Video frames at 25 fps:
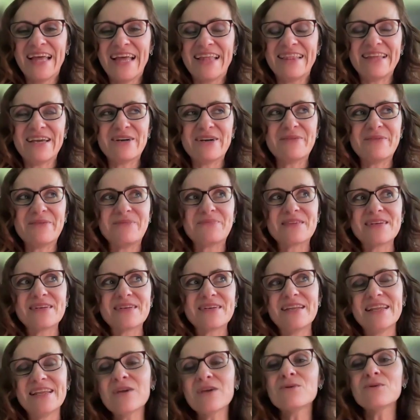Now,
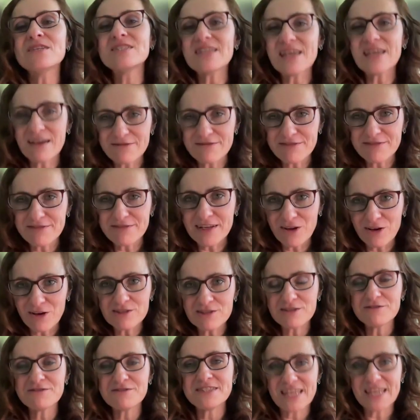linguists have a
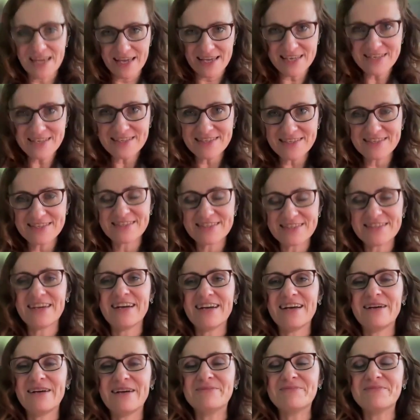lot of tests
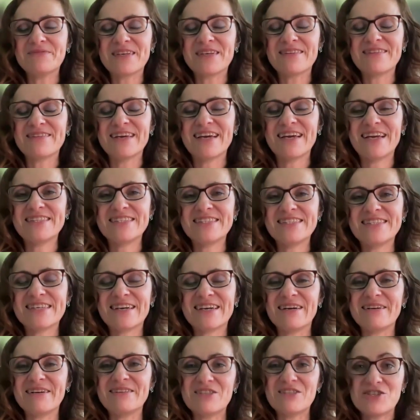that
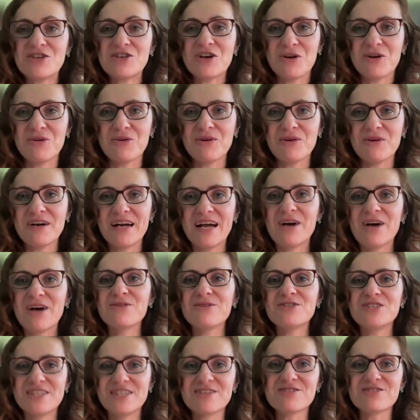show
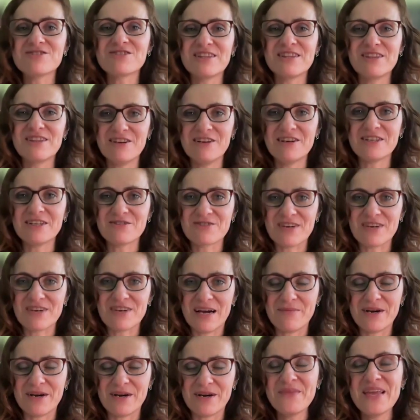how children learn
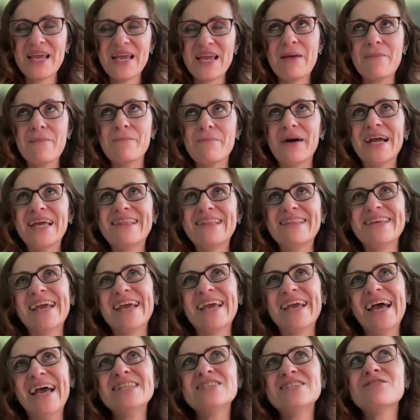grammar. By the
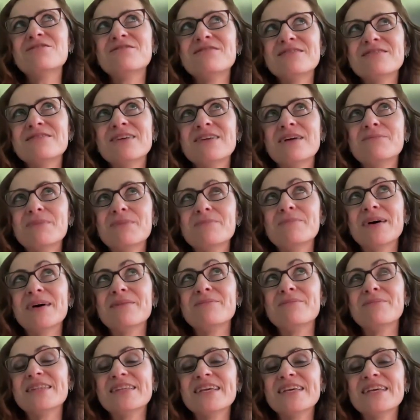end of, by
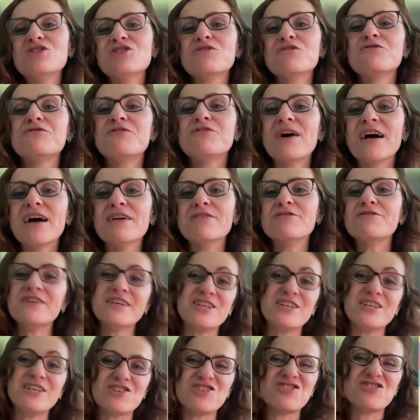the age of
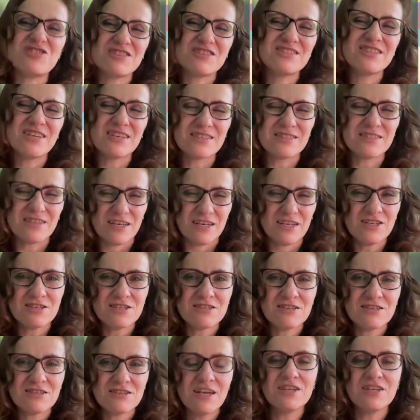5-ish, 6-ish,